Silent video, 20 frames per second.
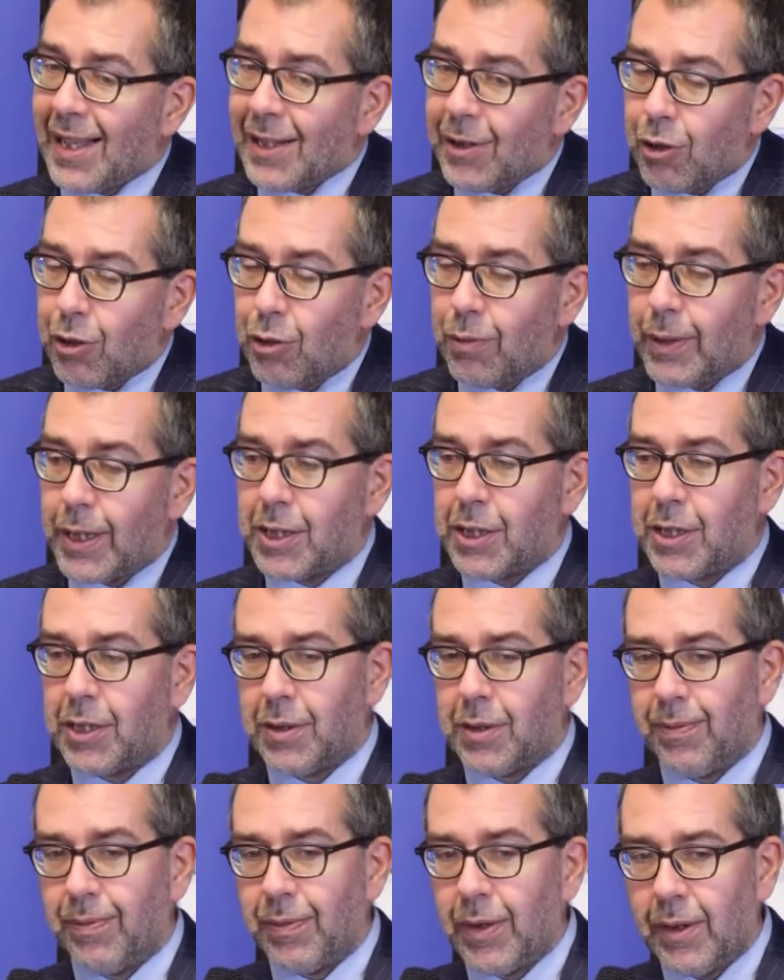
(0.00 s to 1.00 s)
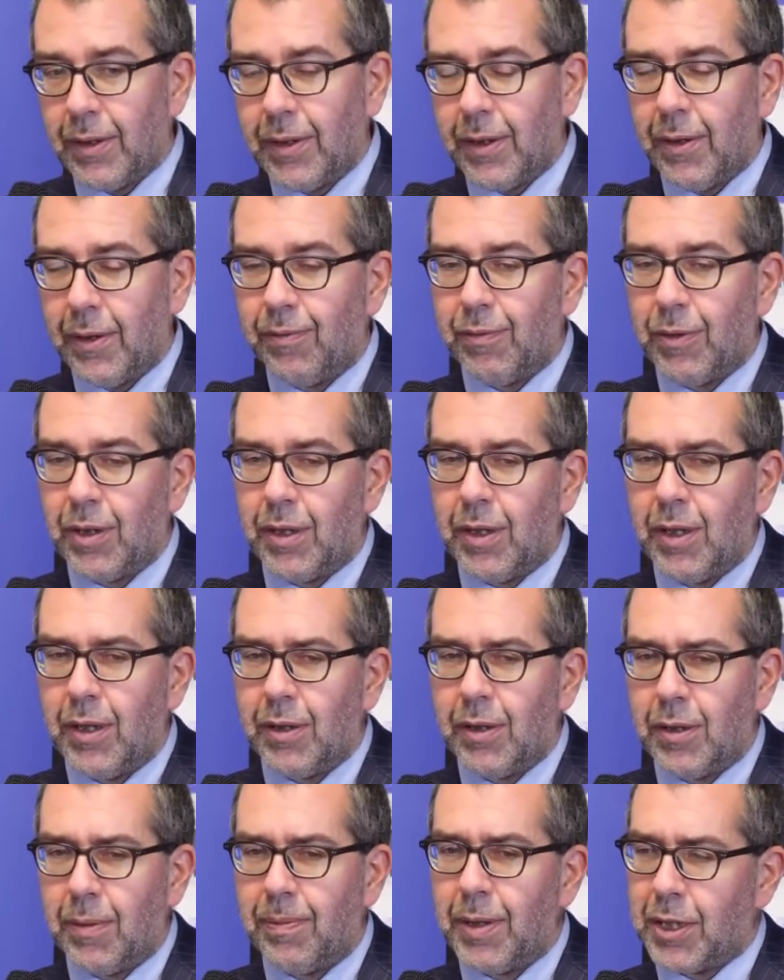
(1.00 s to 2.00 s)
And the US, the,
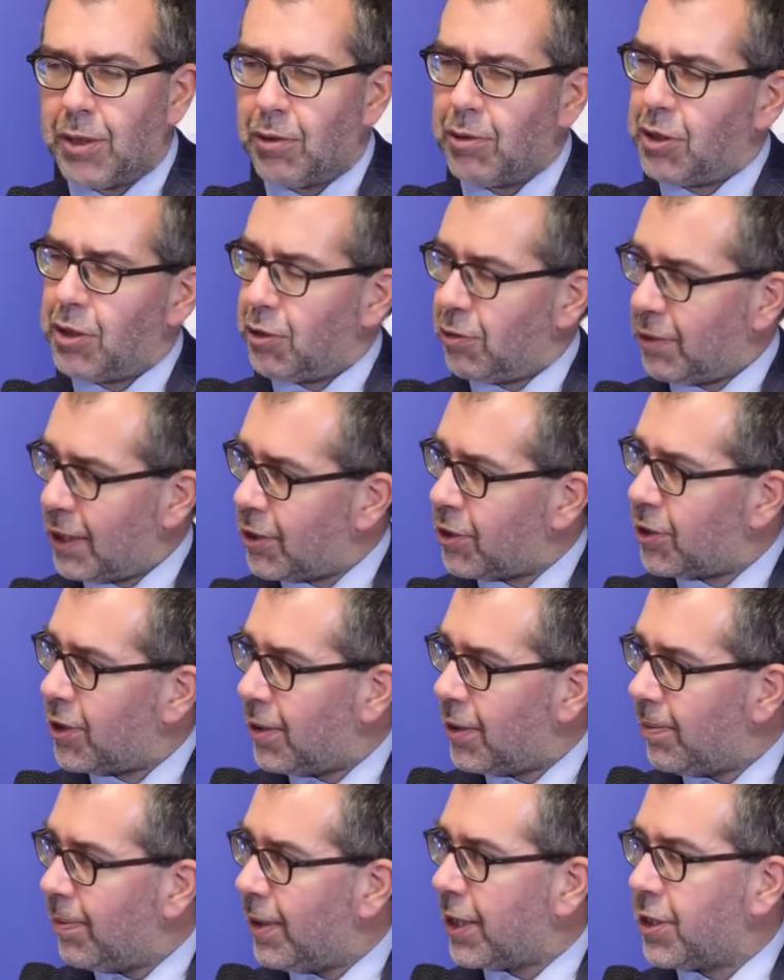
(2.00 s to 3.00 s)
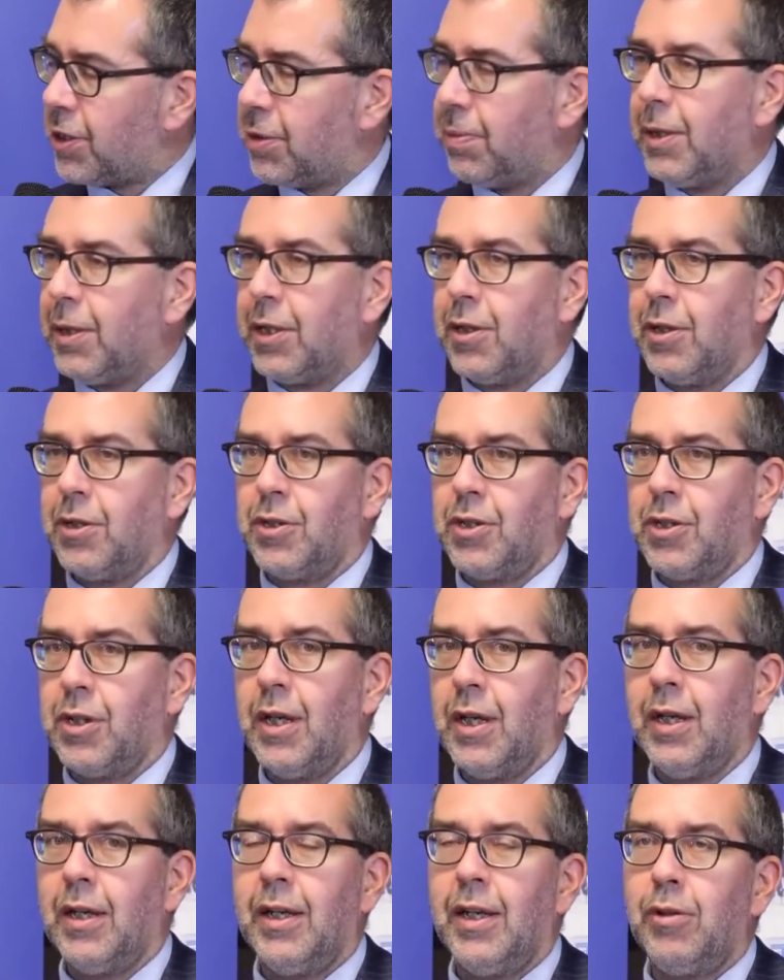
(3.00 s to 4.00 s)
the picture is strangely mixed because
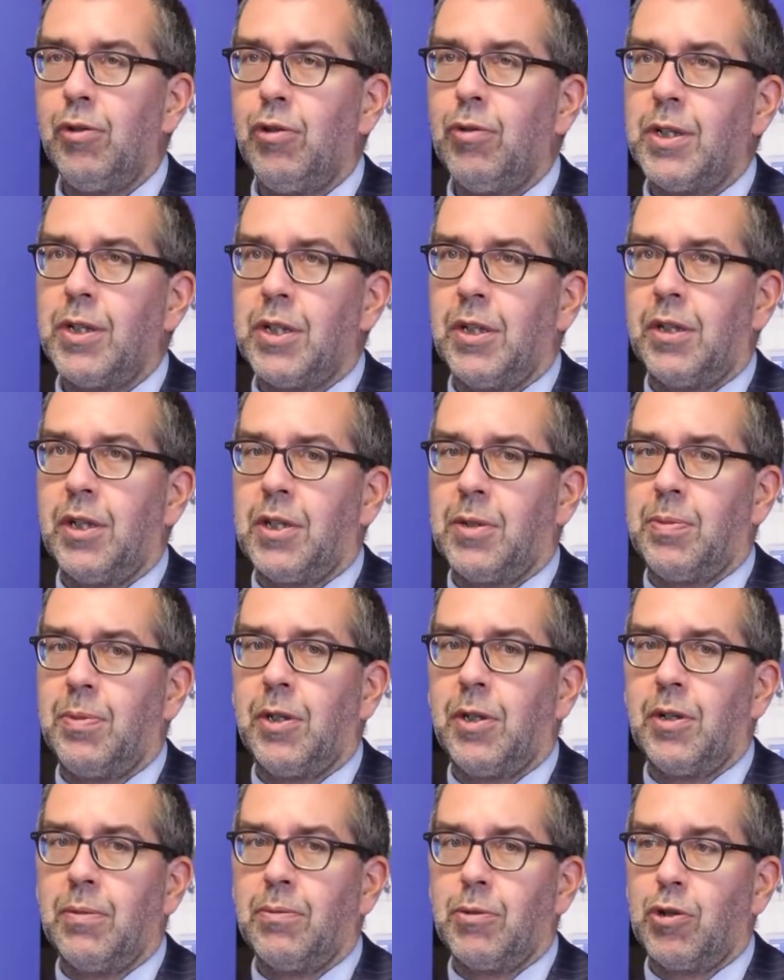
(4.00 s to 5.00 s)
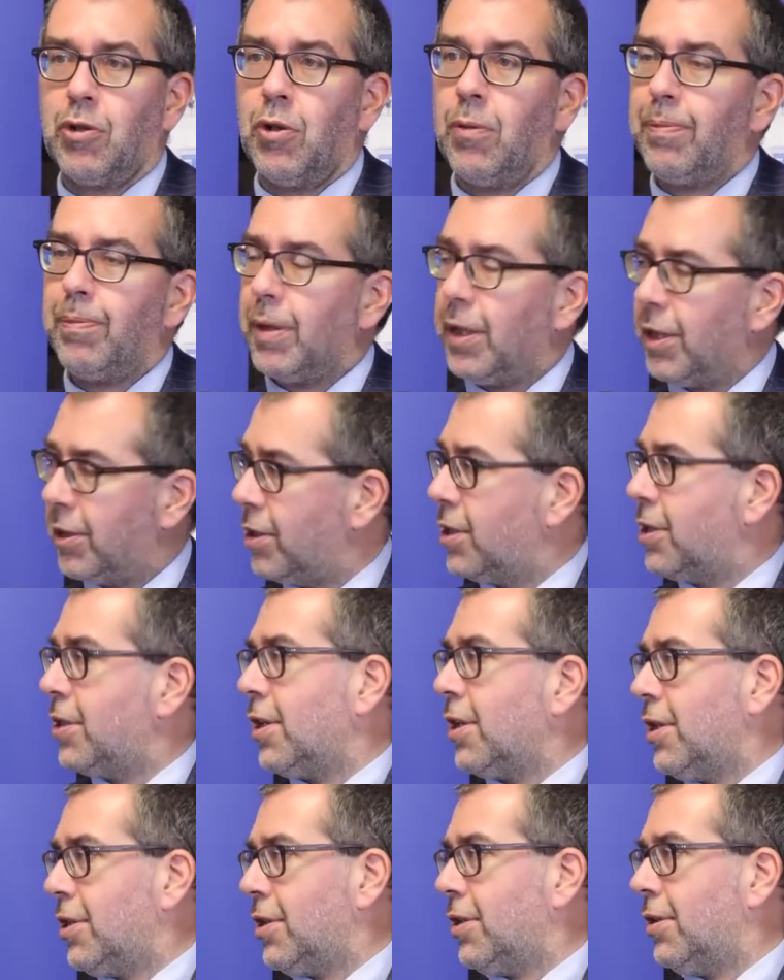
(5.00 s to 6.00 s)
in the US it has become so
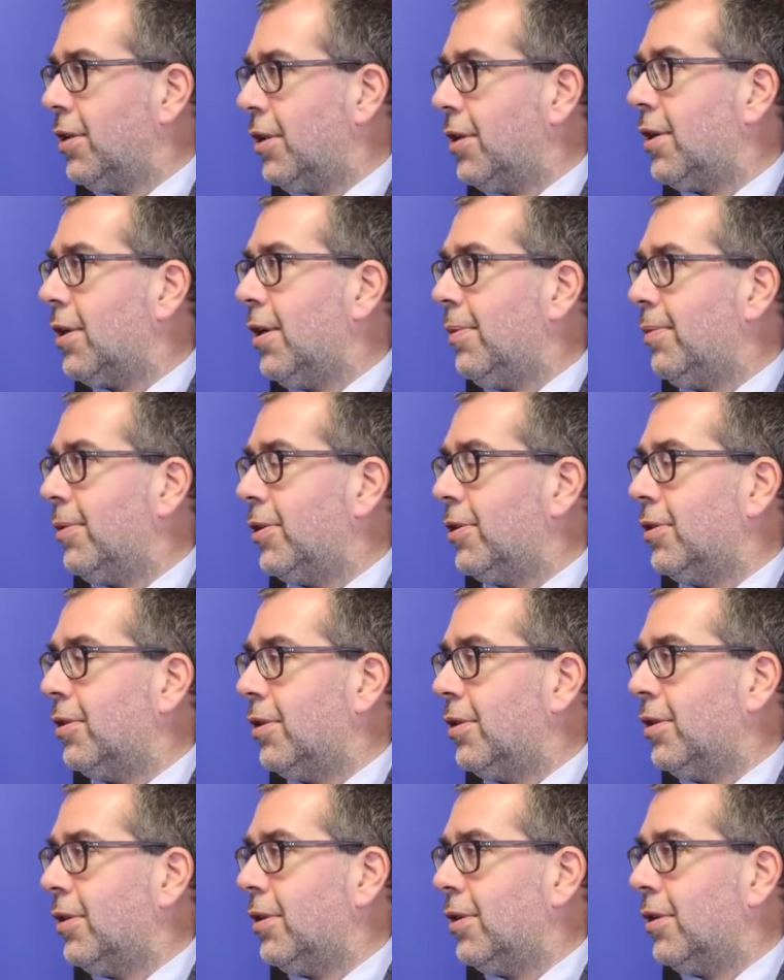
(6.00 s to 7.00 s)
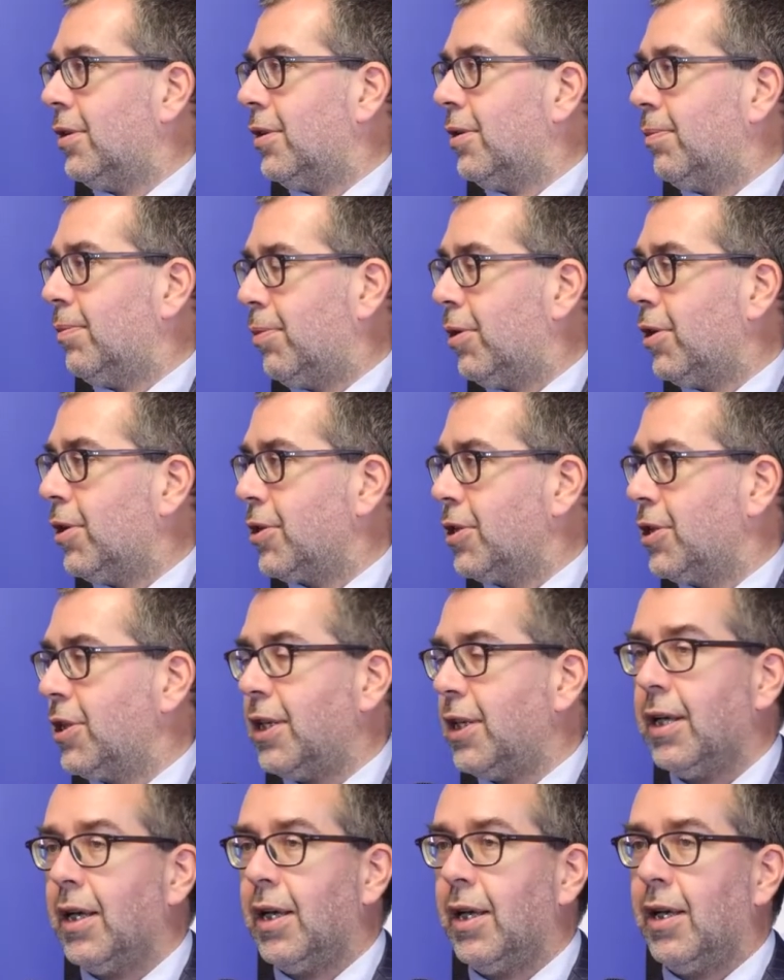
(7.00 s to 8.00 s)
politicized, the climate uh,
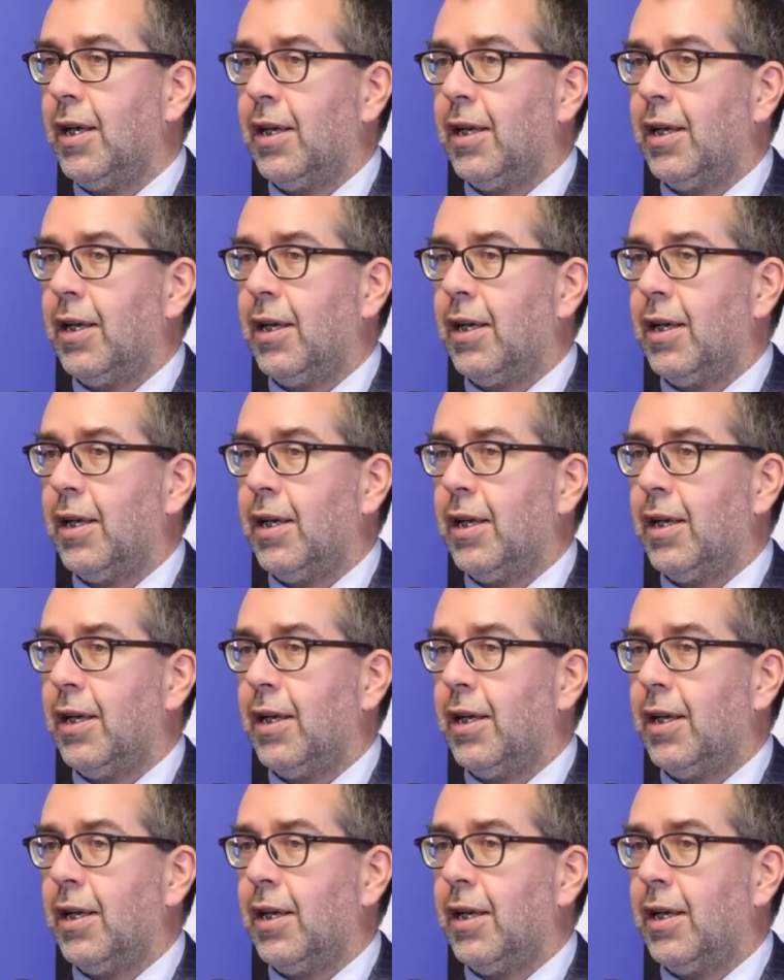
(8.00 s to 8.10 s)
policy,